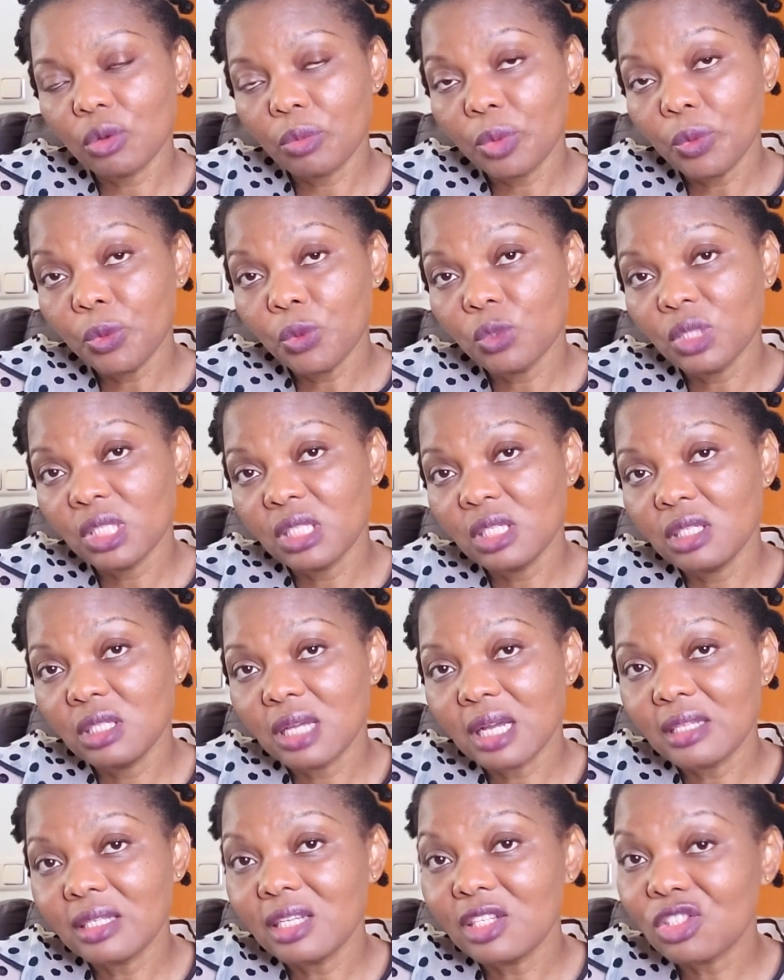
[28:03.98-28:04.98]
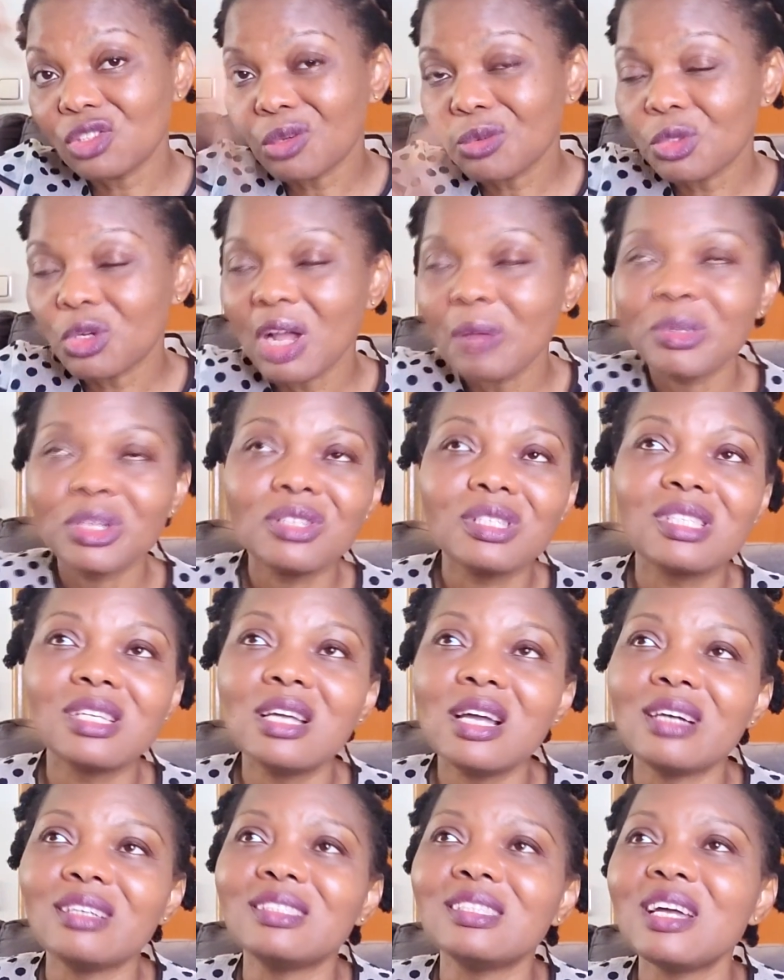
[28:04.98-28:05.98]
of people will see it and they subscribe because
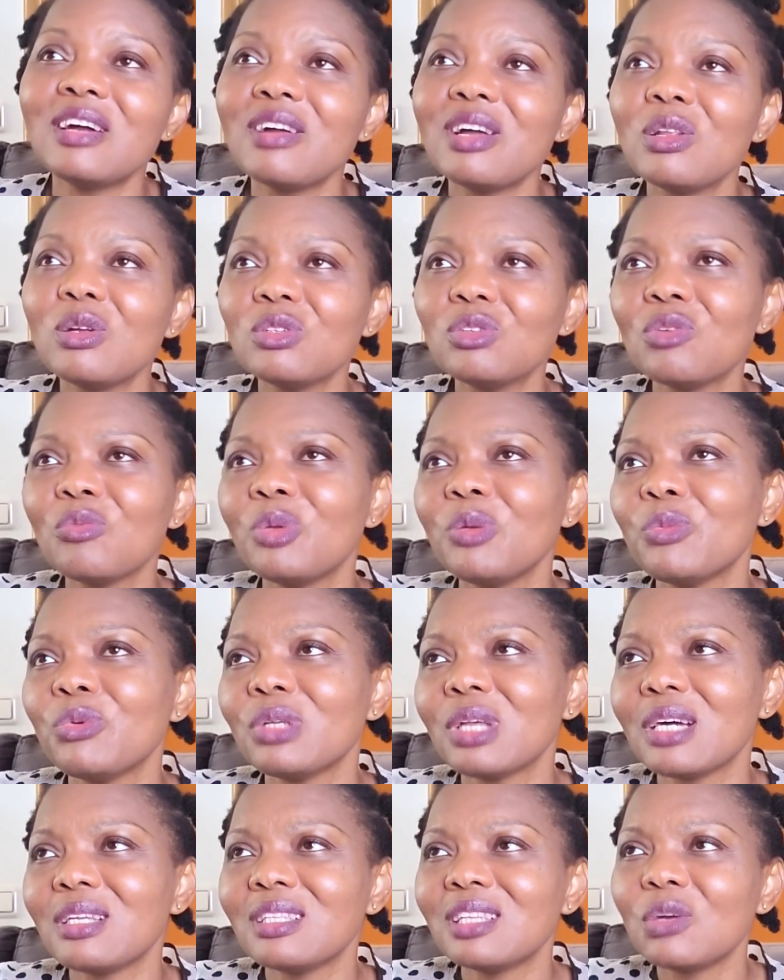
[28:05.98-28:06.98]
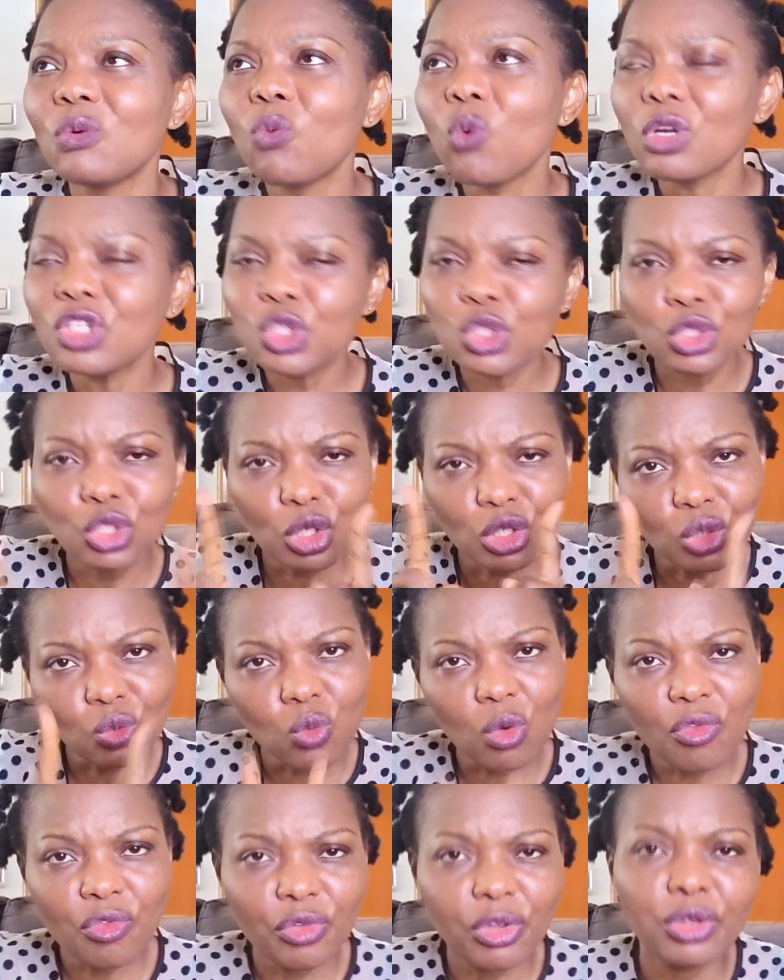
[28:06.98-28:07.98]
there are a lot of people that they watch just
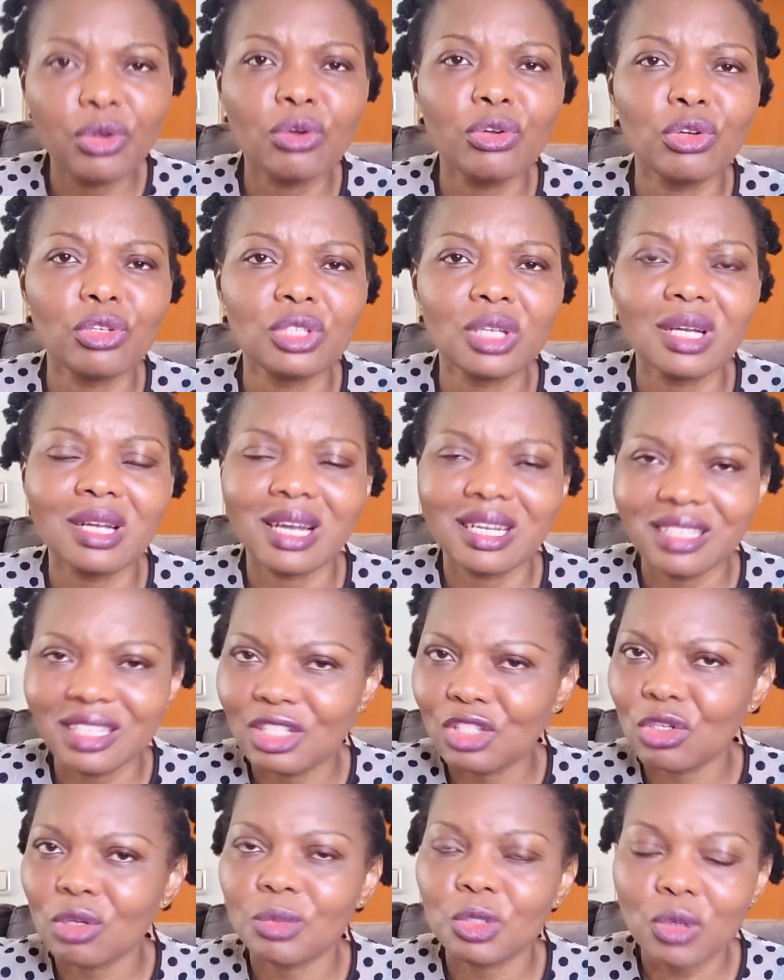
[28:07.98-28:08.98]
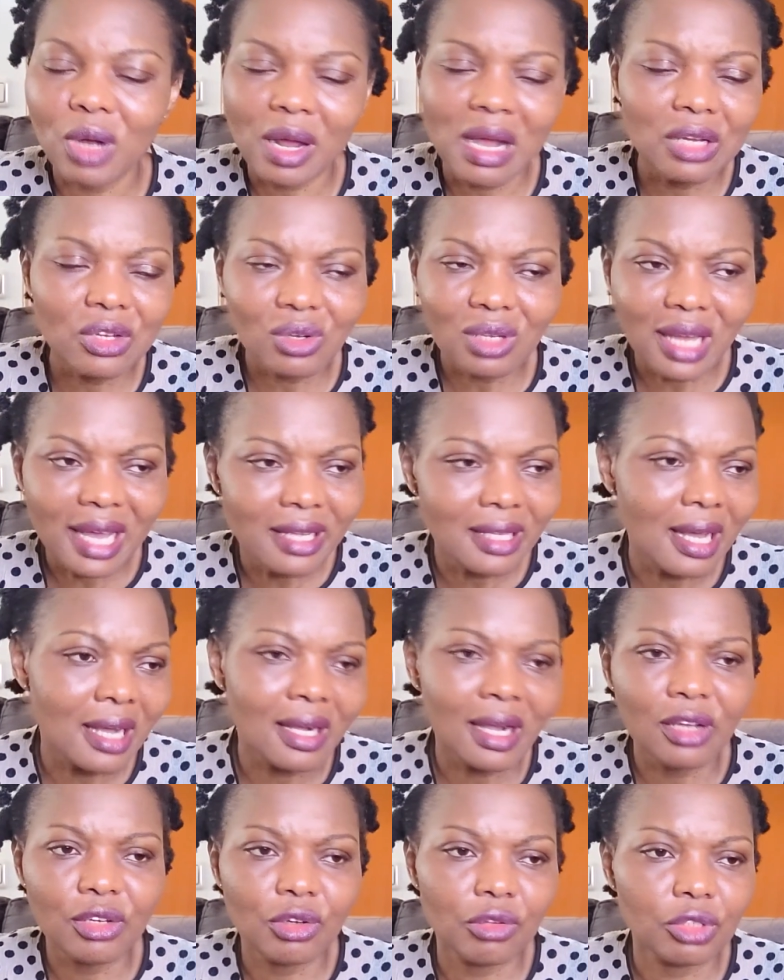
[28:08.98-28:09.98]
one video on your channel and they subscribe. I don't like that
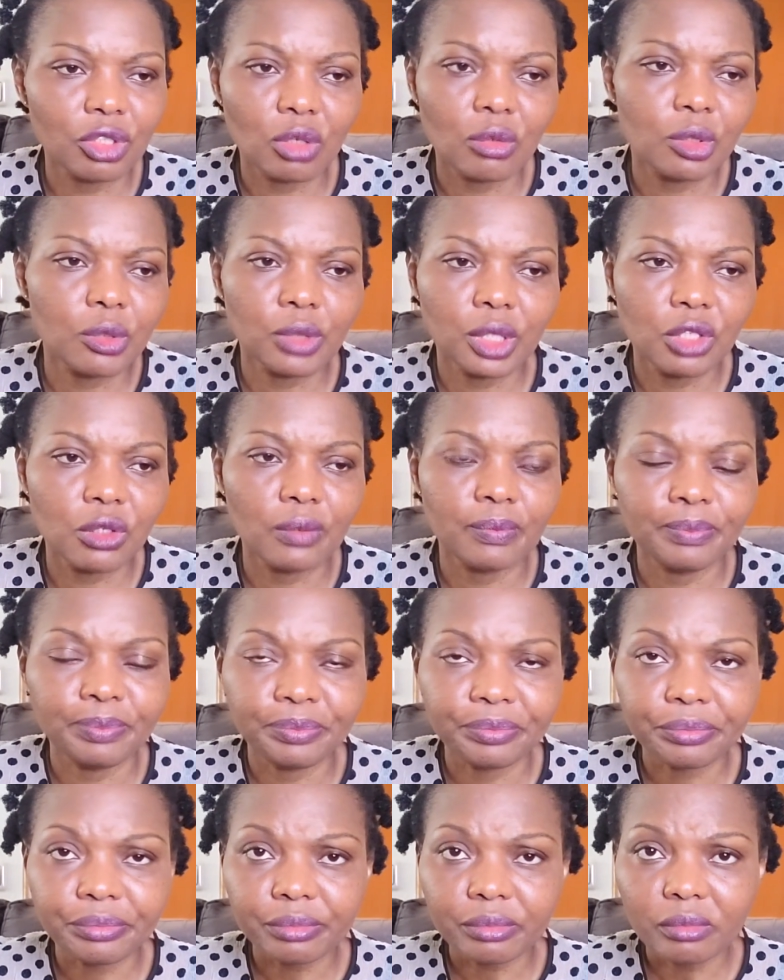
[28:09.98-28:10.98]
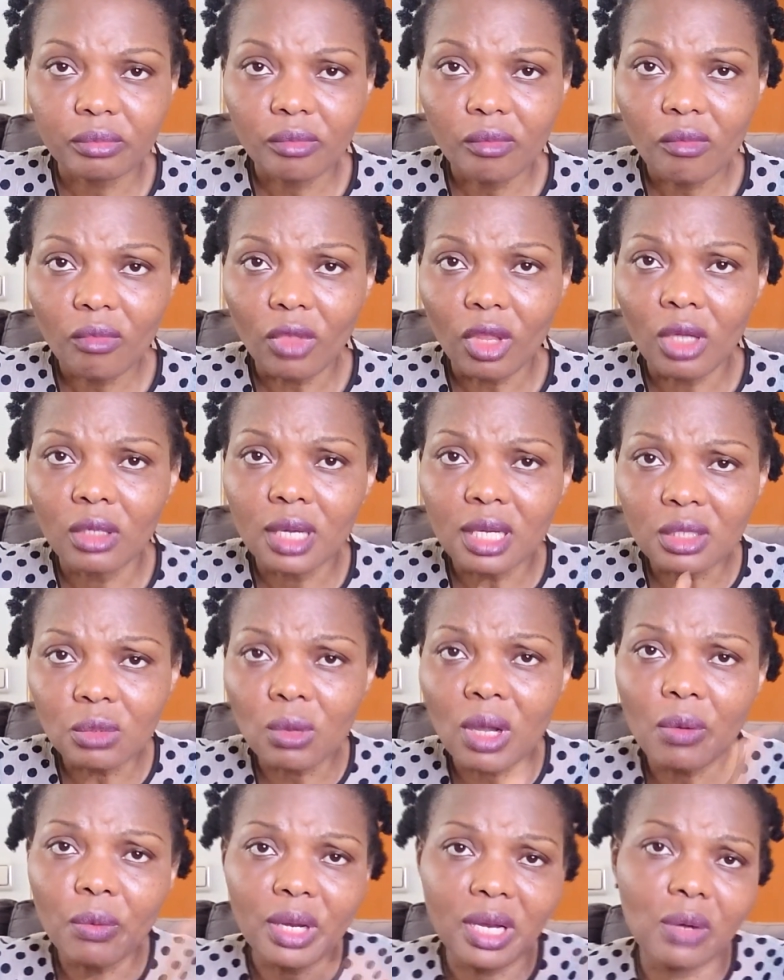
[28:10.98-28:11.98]
kind of subscription. That's
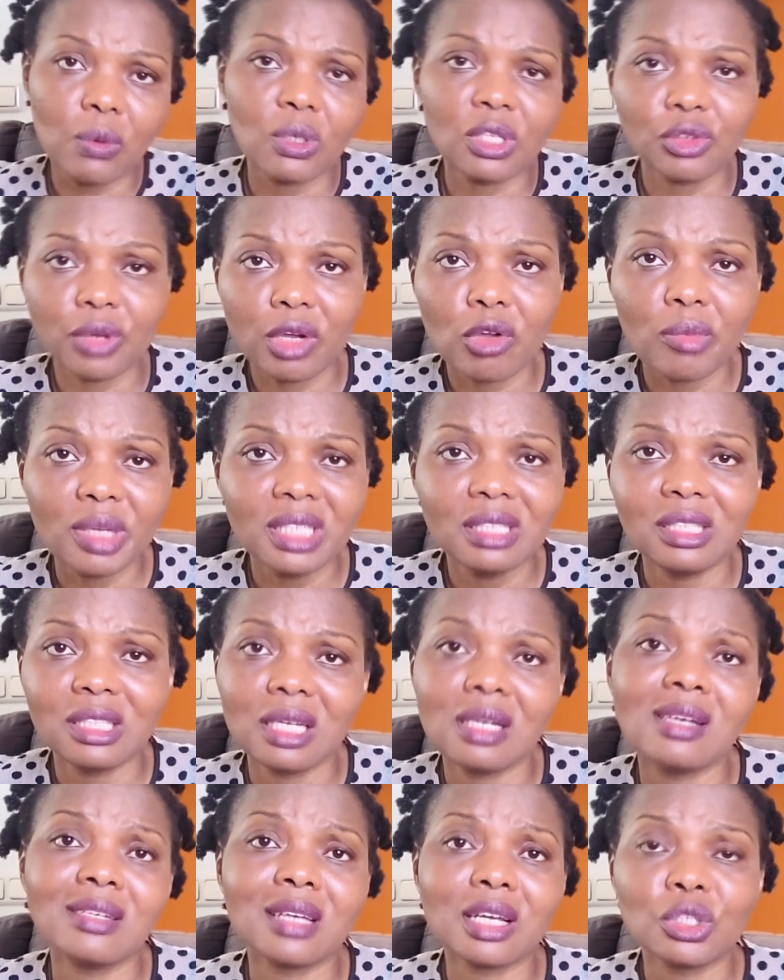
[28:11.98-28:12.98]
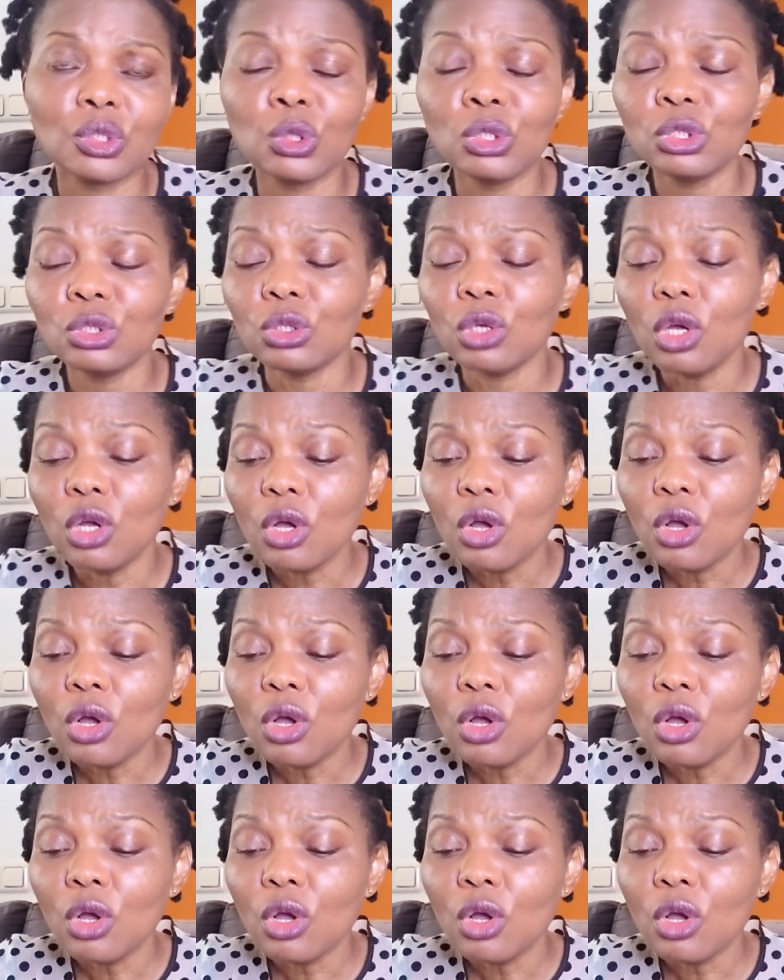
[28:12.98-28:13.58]
why when I was recommending channels, I told you,